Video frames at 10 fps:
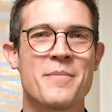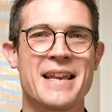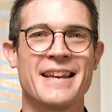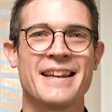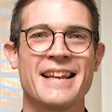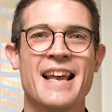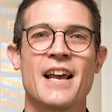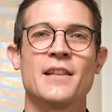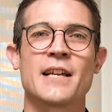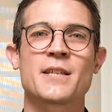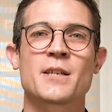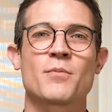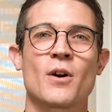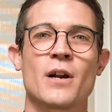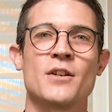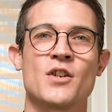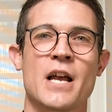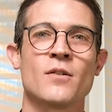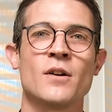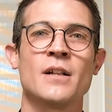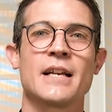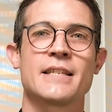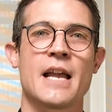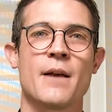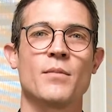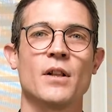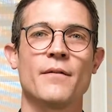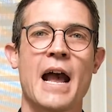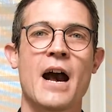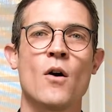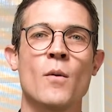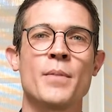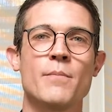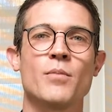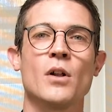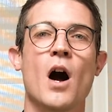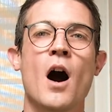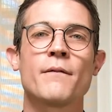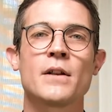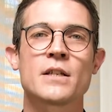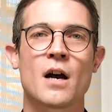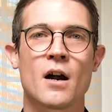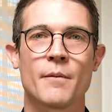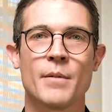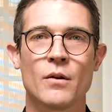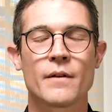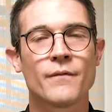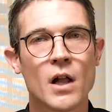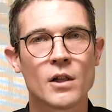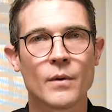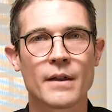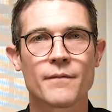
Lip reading: mean, let's explore a general example of how people often talk about the following